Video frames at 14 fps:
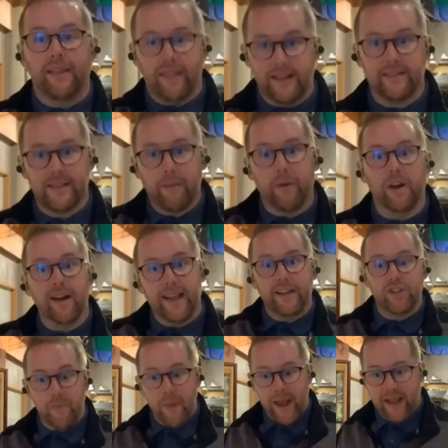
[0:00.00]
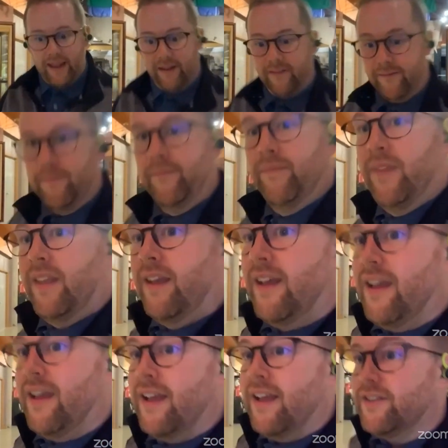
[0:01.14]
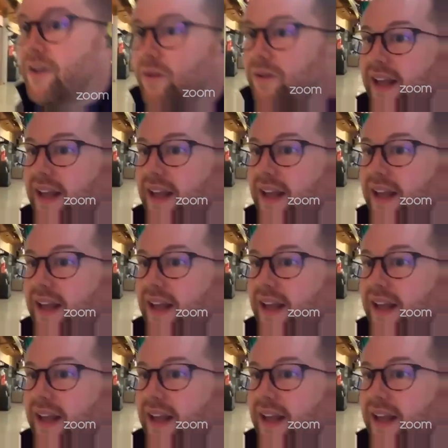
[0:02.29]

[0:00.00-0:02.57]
this summer in Japan. So